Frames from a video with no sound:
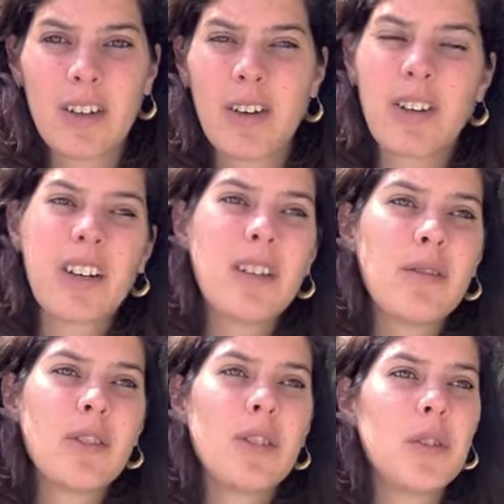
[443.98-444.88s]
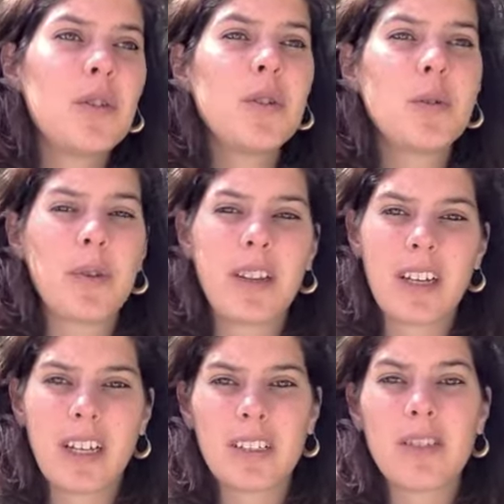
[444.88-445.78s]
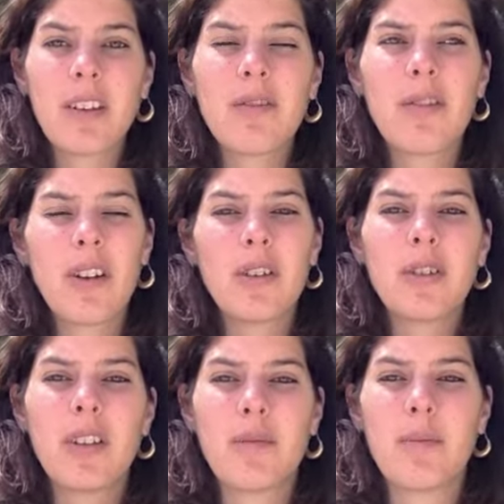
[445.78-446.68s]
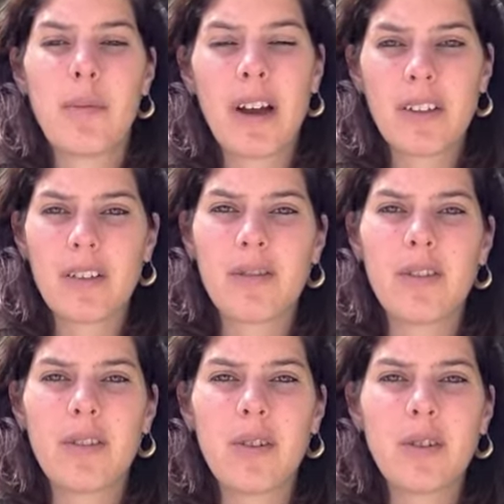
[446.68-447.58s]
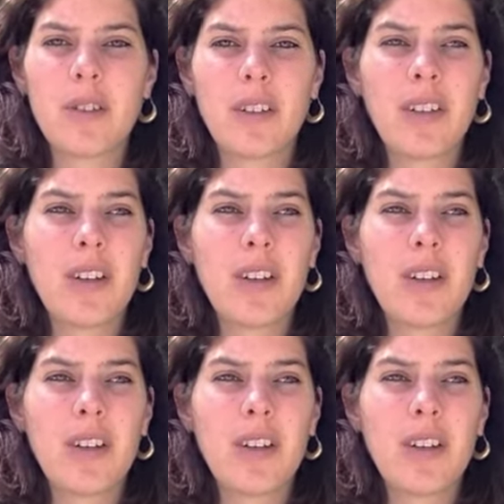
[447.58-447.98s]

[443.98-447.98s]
or not even choose, but they naturally follow the path of devotion,